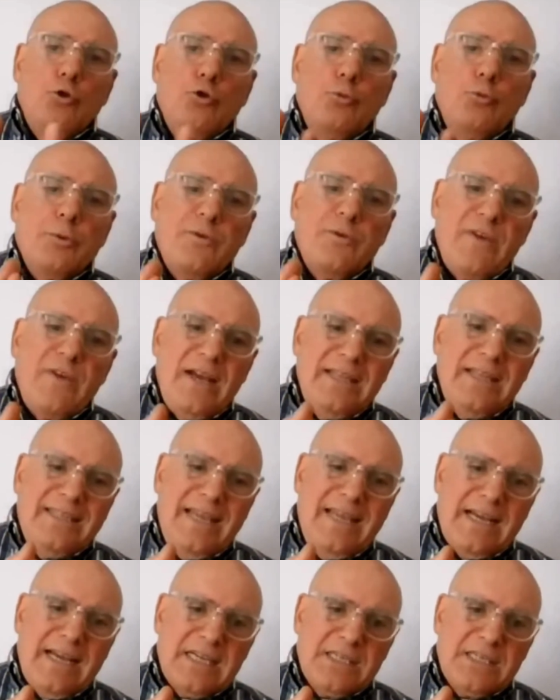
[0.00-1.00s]
to provide
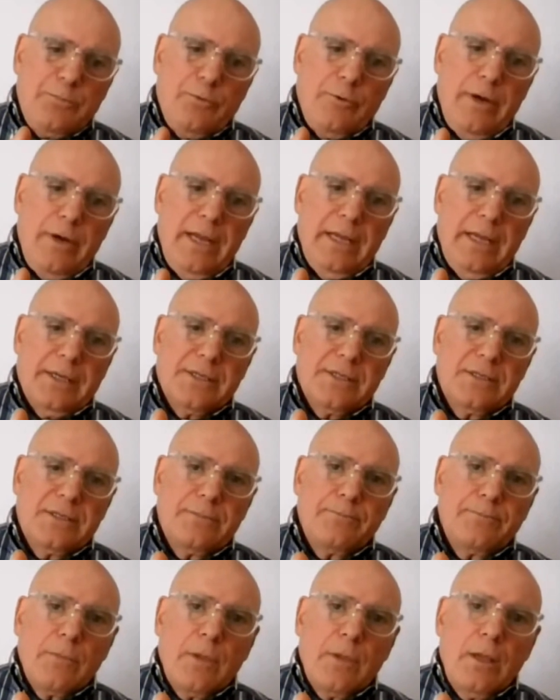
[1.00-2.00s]
tax
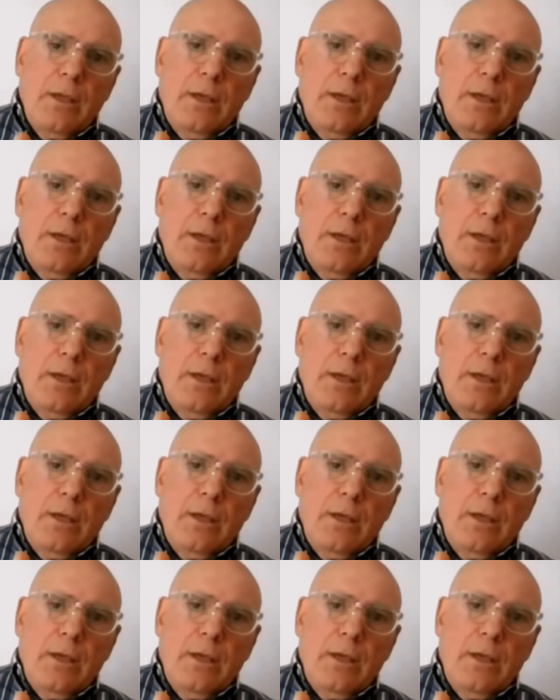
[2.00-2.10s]
breaks,